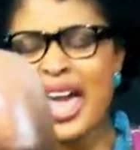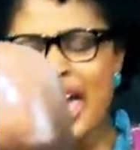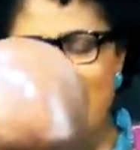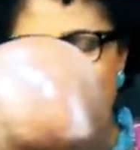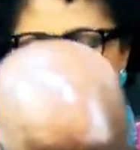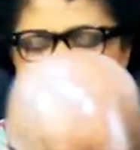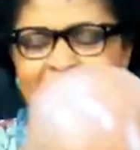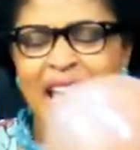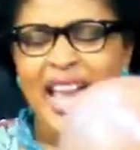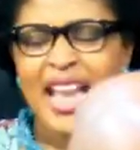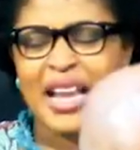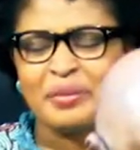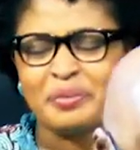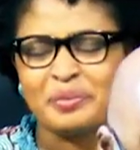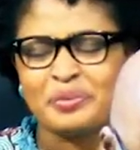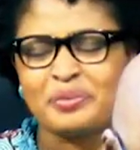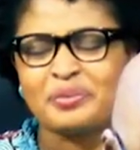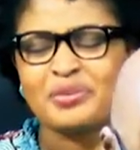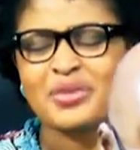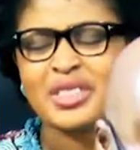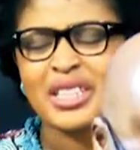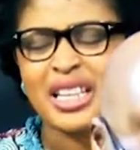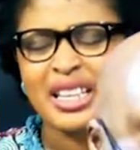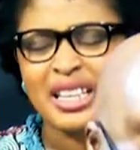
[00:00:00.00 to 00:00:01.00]

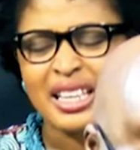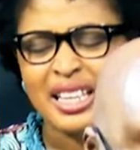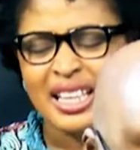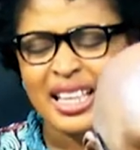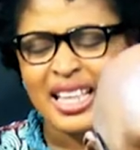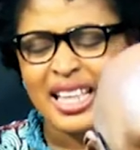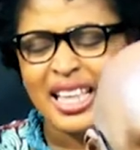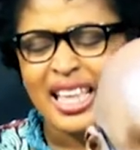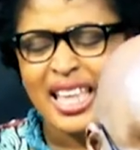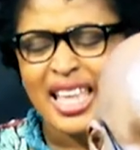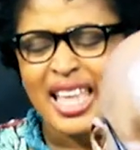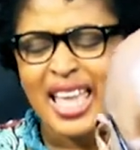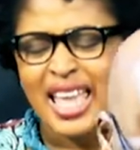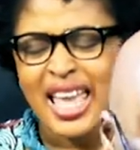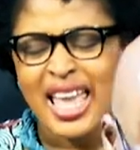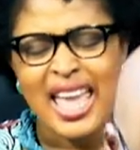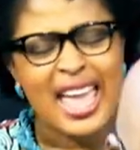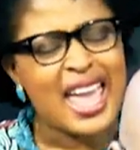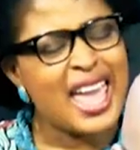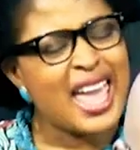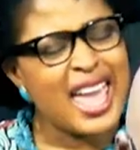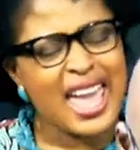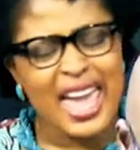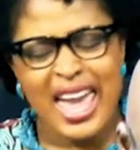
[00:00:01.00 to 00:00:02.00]
Greatness will attend to your
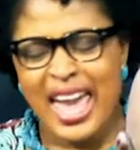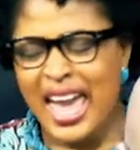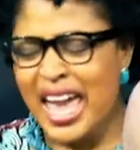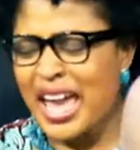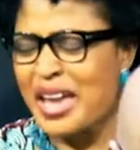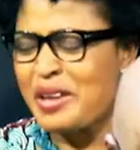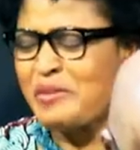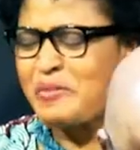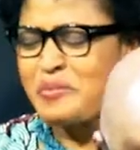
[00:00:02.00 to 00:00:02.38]
business.